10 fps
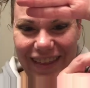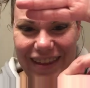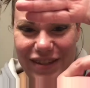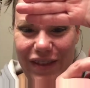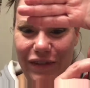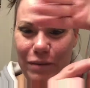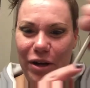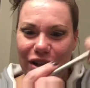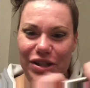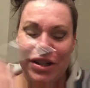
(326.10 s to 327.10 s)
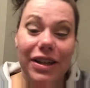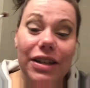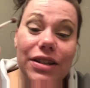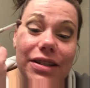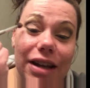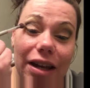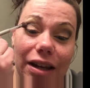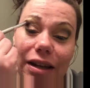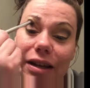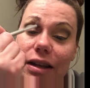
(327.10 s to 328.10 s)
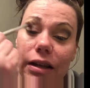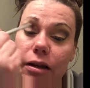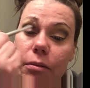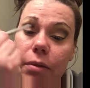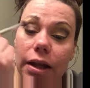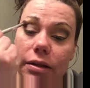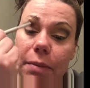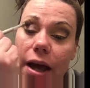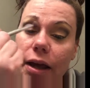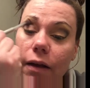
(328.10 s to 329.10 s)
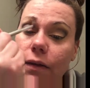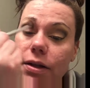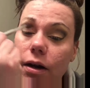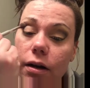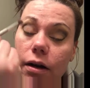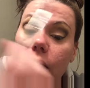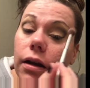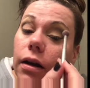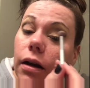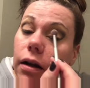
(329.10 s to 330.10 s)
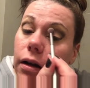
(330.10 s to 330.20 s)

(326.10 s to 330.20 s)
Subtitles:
This fluffy brush, and just kind of blend back out the darker color